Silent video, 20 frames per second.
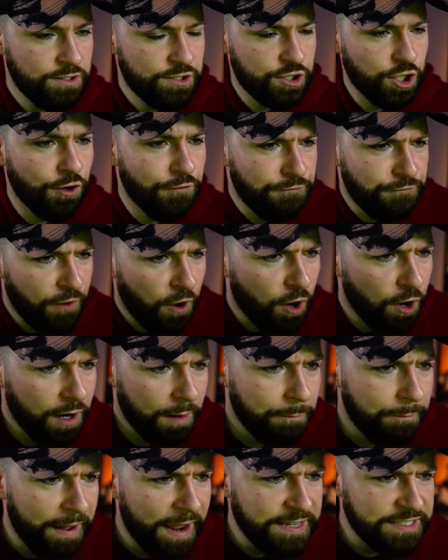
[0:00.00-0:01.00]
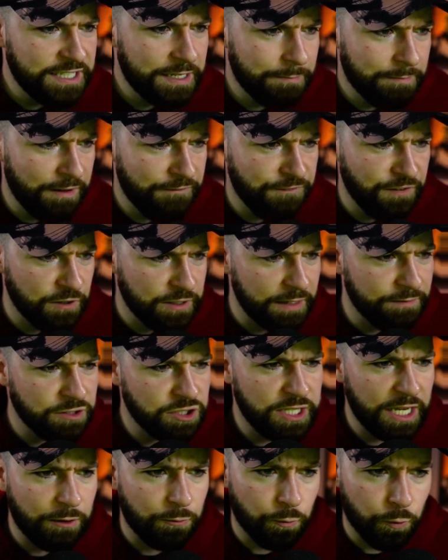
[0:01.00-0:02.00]
So far, an amazing midfield. Give
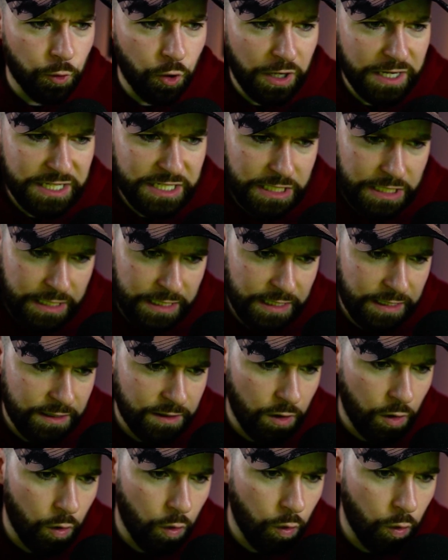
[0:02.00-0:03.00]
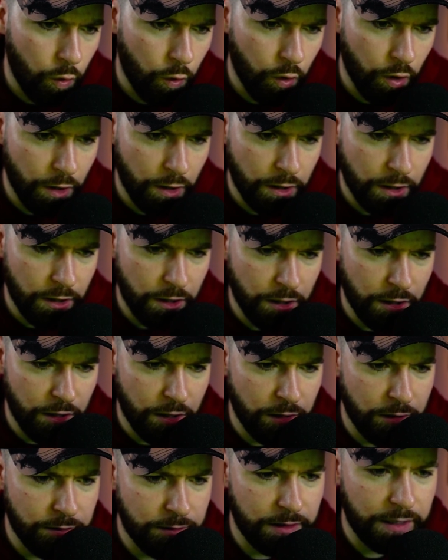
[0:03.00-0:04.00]
us like Roy Keane or,